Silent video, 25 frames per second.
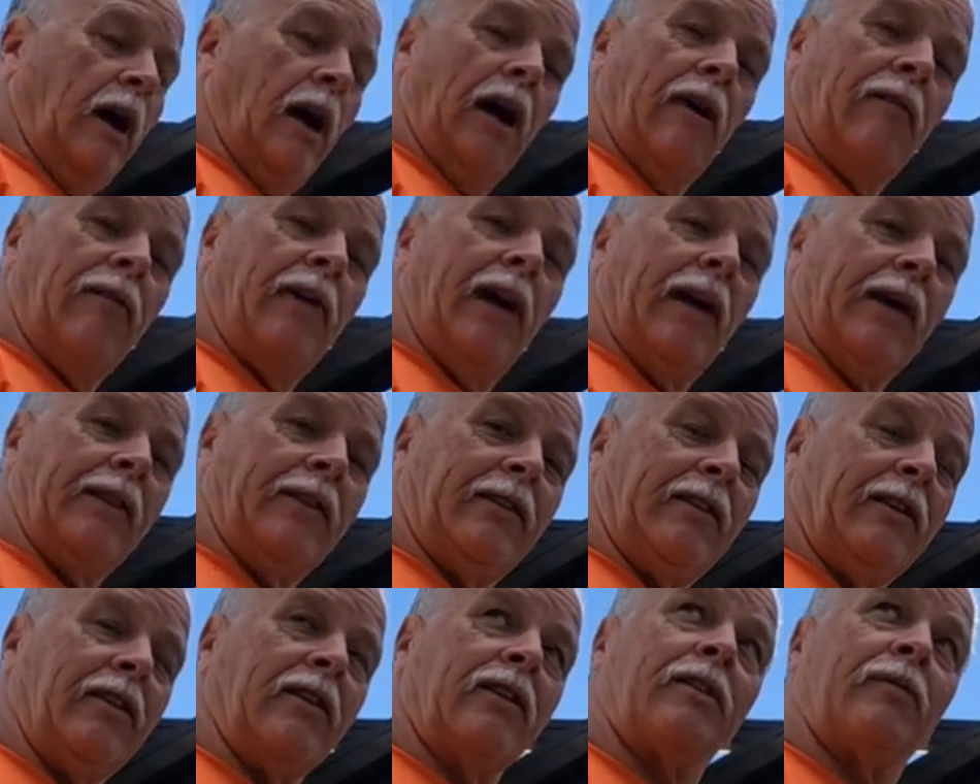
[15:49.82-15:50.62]
I've
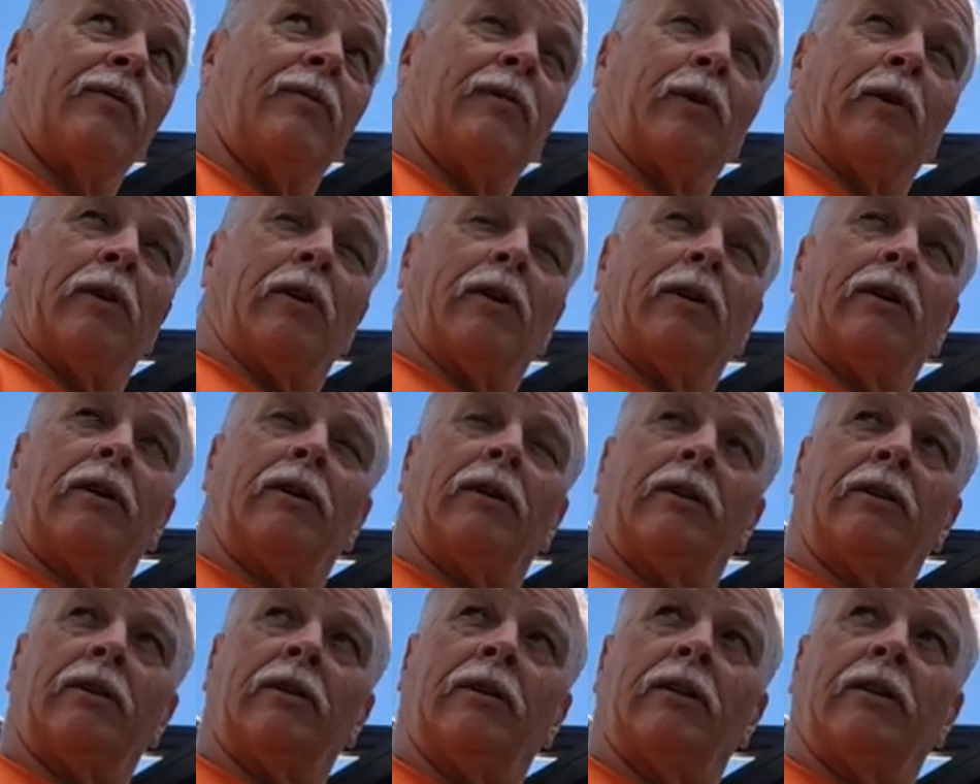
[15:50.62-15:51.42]
had this for,
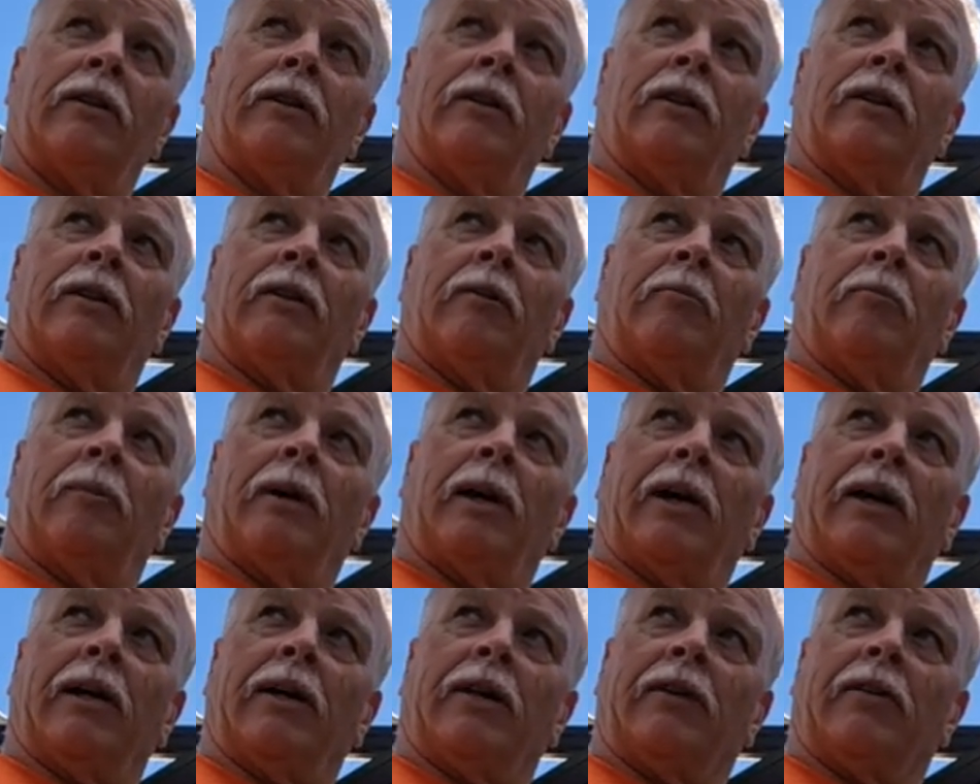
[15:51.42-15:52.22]

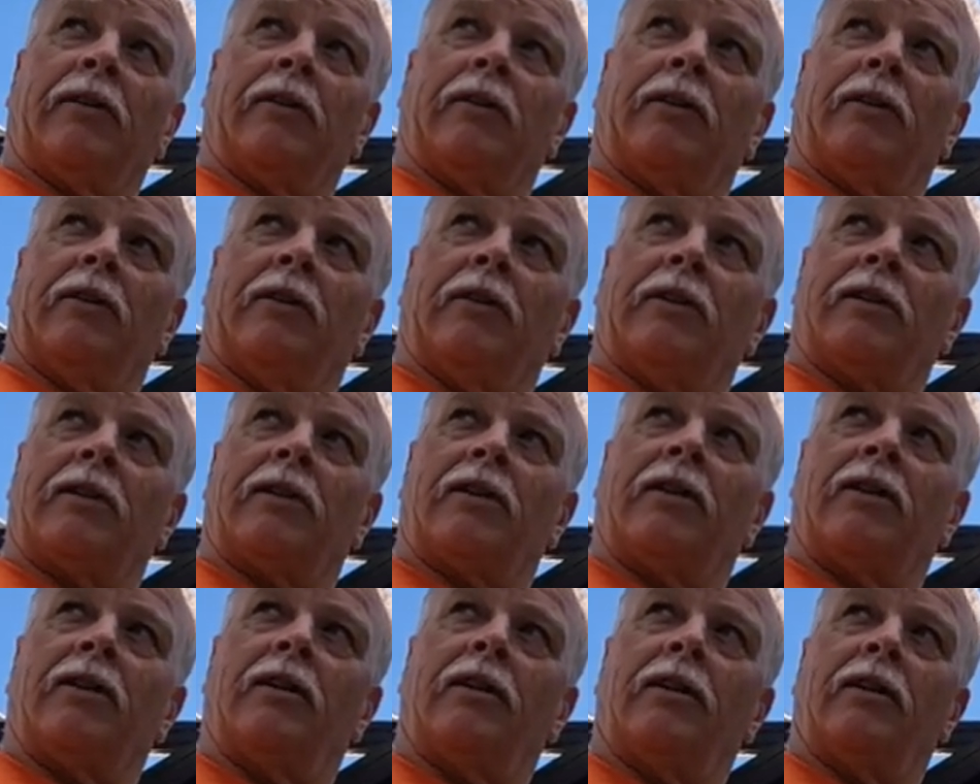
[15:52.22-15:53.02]
my
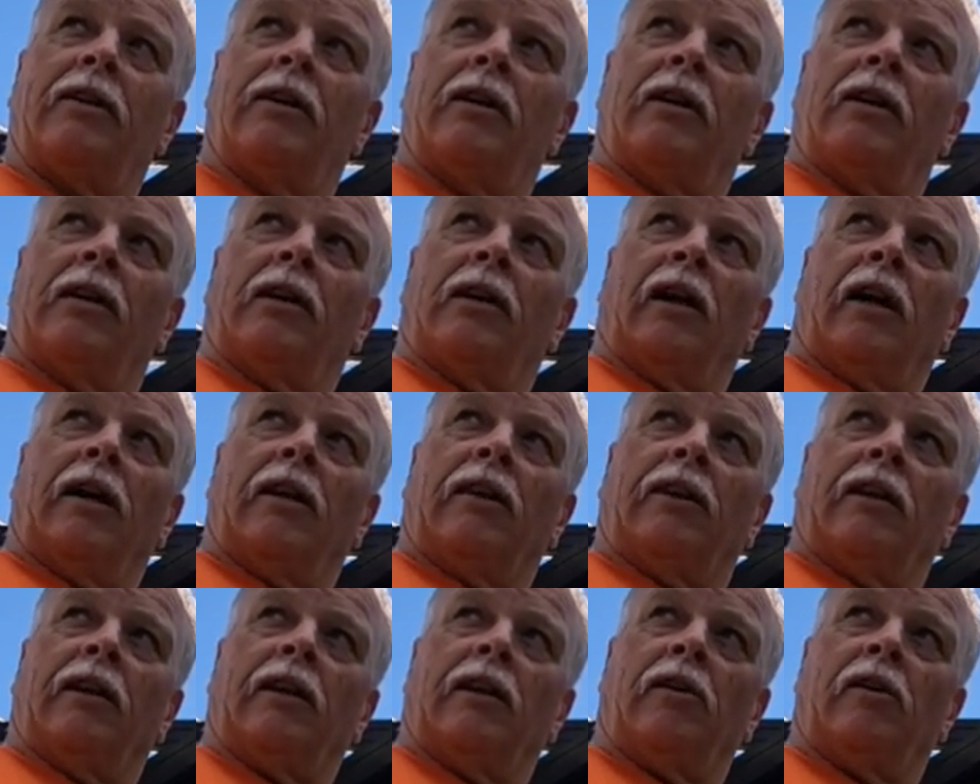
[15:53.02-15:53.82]
goodness,
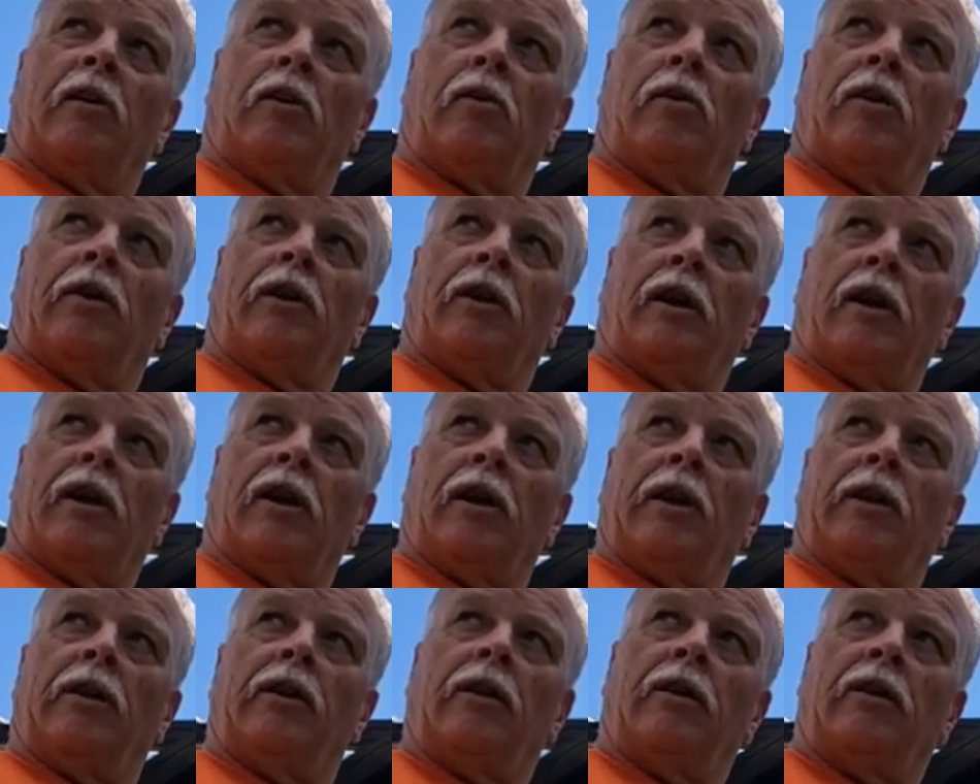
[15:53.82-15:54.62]
I think going
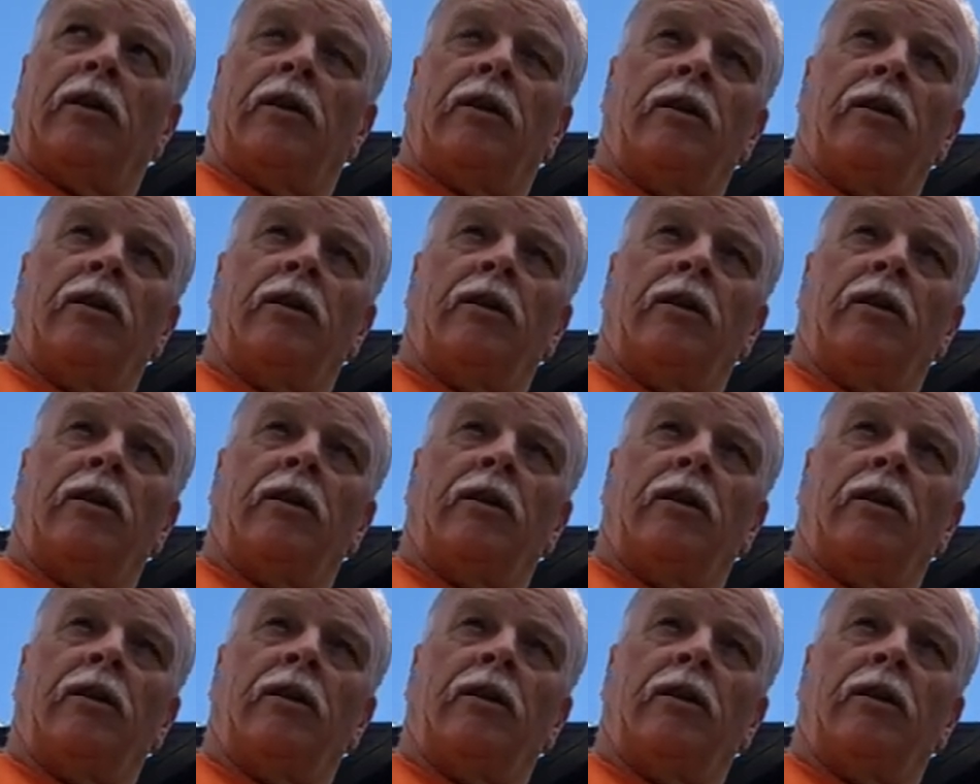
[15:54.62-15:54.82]
on